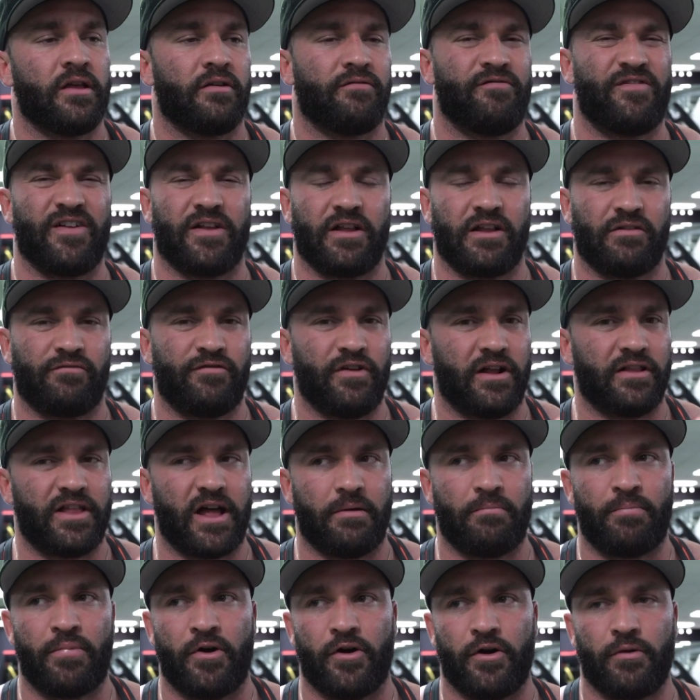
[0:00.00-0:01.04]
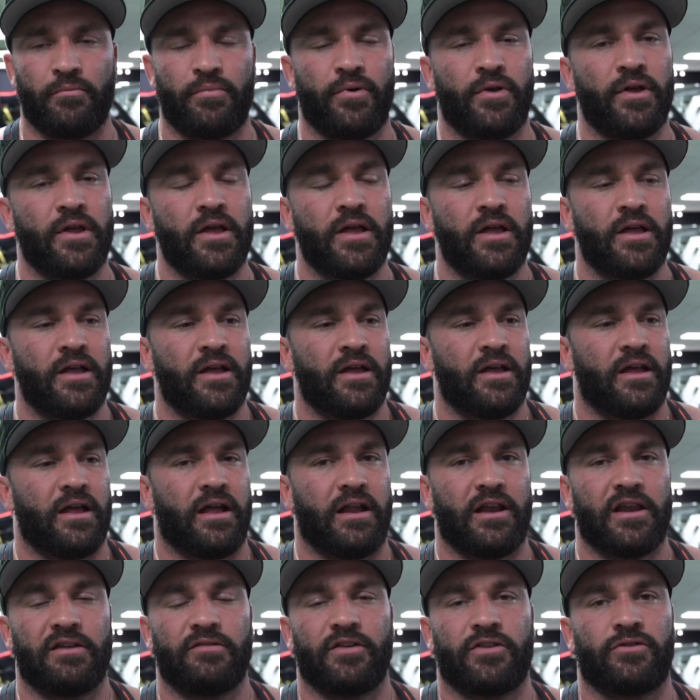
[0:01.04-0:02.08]
Feel that pump
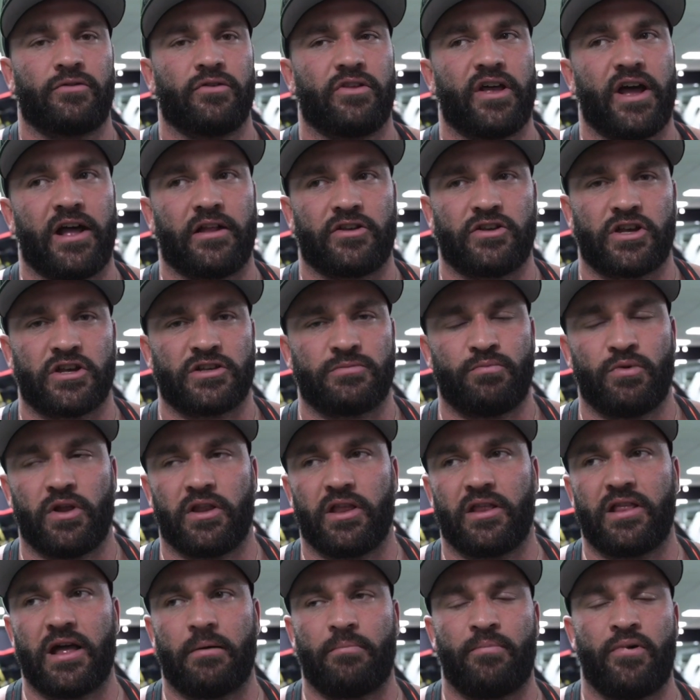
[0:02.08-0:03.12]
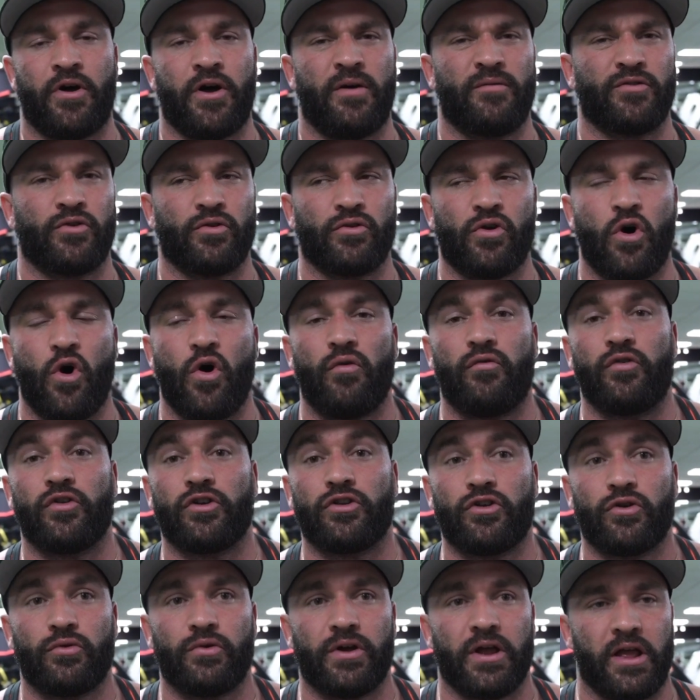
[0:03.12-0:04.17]
and leave it to that. Just build that pump, don't
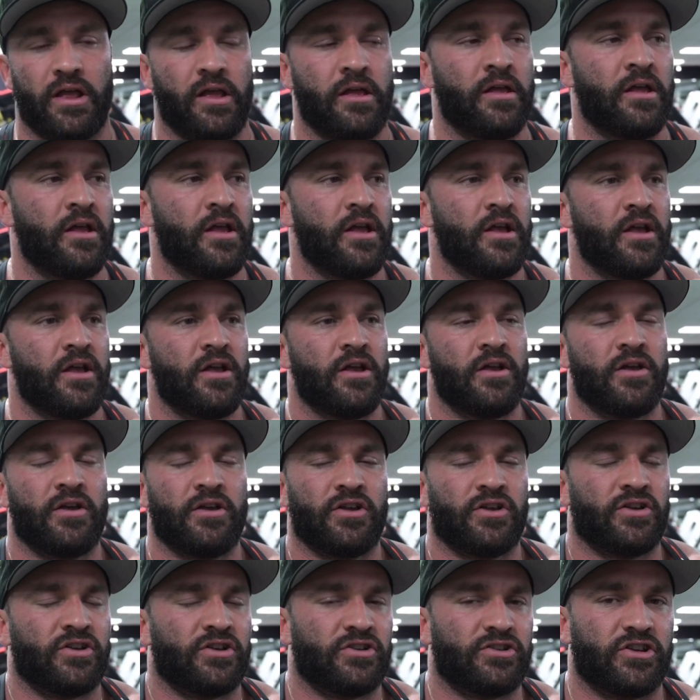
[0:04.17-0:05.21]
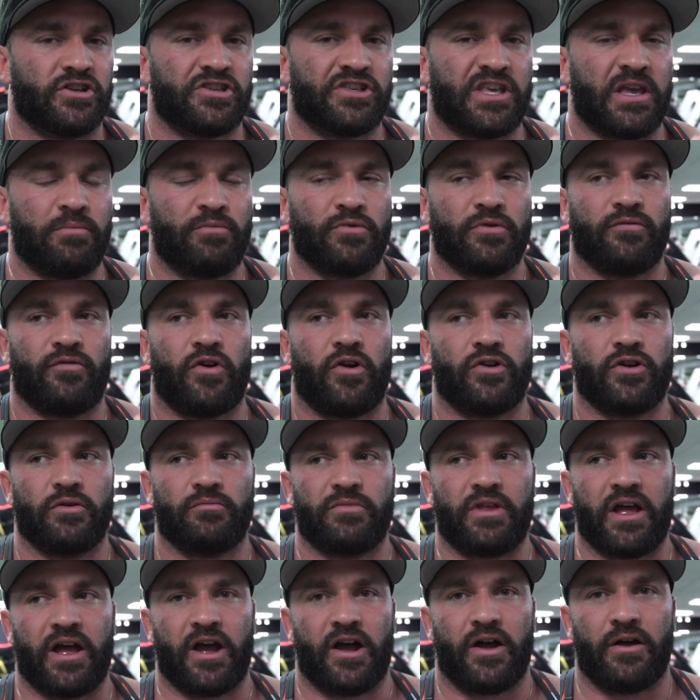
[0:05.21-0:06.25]
overdo it. Just keep your volume
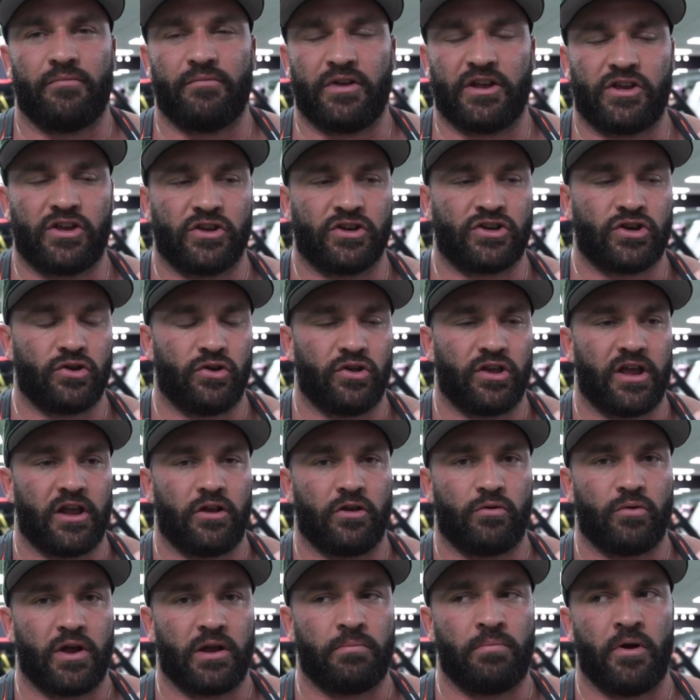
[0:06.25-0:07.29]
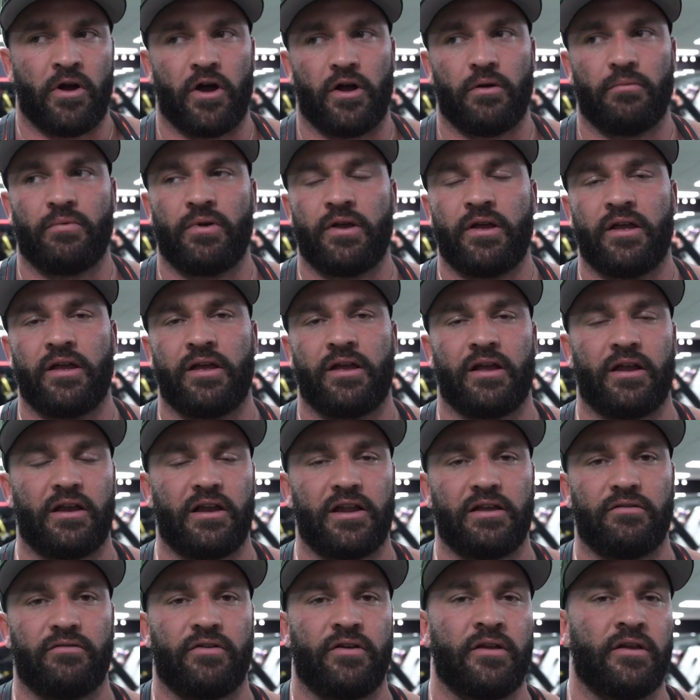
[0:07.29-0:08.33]
down, making sure you get a great pump and
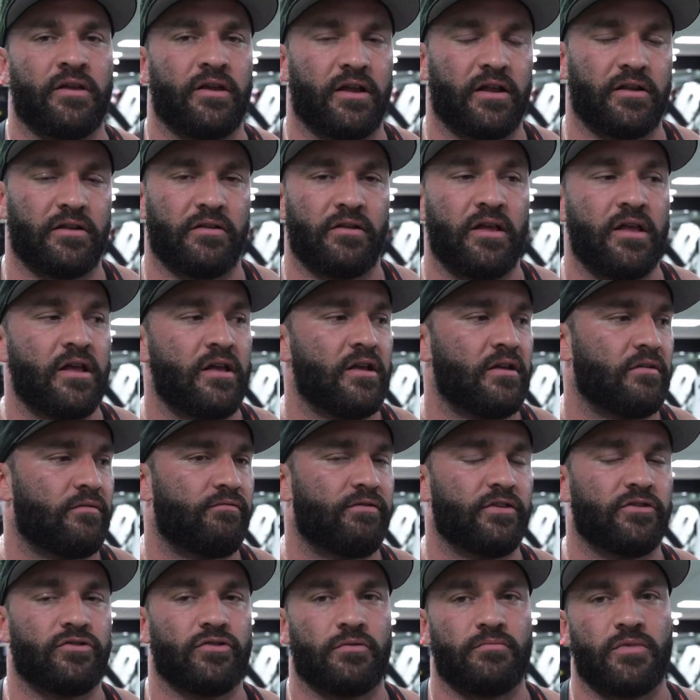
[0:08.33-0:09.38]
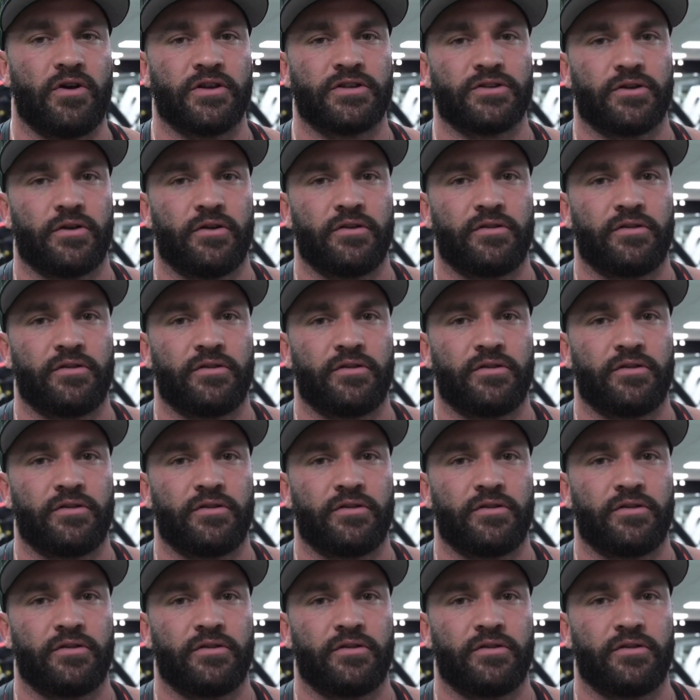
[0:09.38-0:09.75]
live and feed your muscle.